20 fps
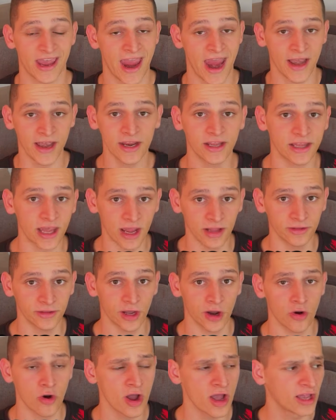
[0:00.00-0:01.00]
any
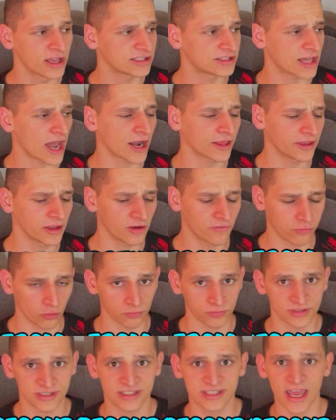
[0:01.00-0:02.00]
candle, starting
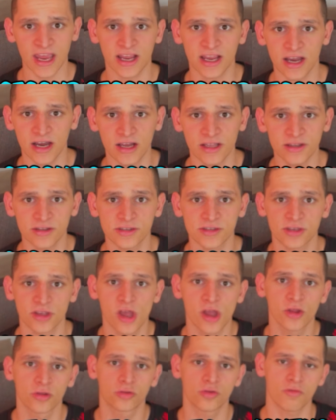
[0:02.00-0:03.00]
from seconds
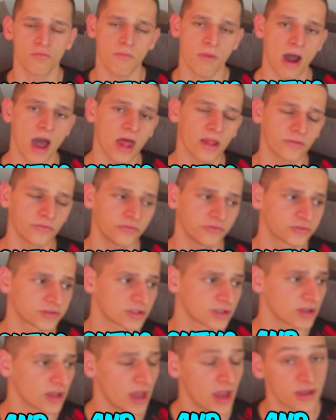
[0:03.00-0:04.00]
to
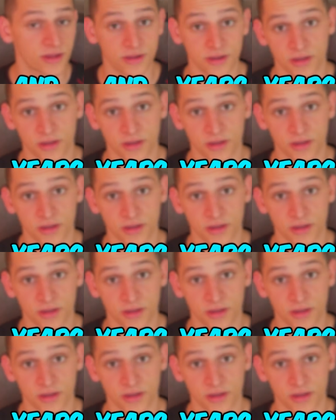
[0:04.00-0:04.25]
months and